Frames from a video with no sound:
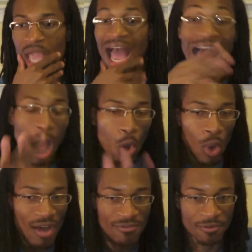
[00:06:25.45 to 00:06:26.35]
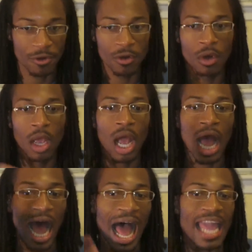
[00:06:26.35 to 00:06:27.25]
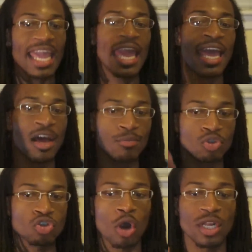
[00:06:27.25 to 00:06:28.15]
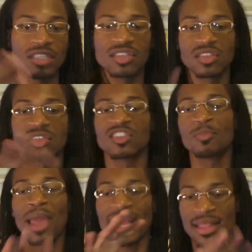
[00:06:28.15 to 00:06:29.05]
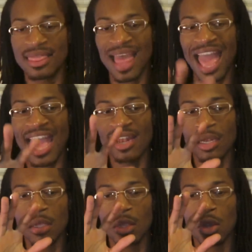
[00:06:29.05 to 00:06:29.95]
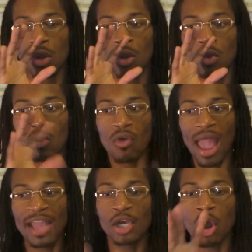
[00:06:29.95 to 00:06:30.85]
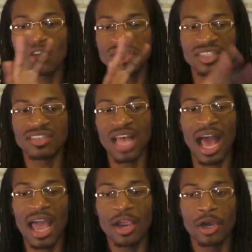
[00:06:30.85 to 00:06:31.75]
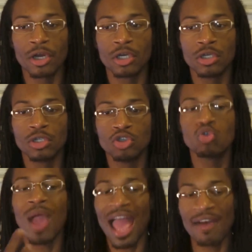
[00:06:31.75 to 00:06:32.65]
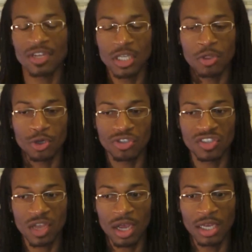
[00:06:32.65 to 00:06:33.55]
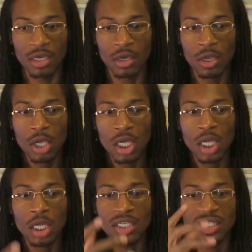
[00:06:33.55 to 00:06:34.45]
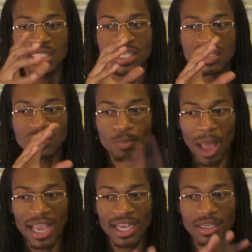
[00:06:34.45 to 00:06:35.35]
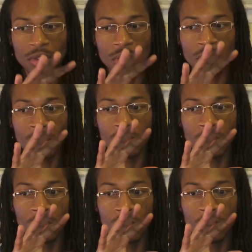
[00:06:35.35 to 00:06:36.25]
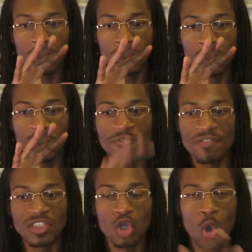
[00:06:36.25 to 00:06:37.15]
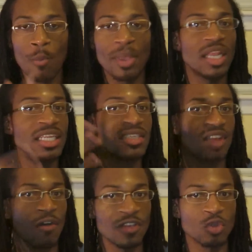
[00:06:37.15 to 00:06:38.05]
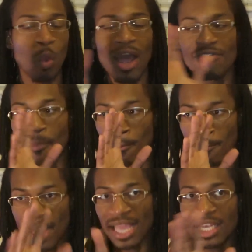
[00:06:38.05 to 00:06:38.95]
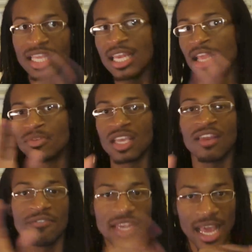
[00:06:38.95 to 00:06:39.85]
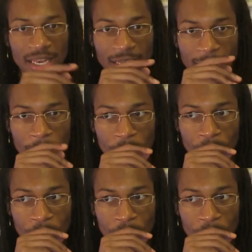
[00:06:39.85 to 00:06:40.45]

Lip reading: However, I am starting to suspect that Ragnar's desire to have another son, despite the physical abilities of his wife, may lead him to infidelity.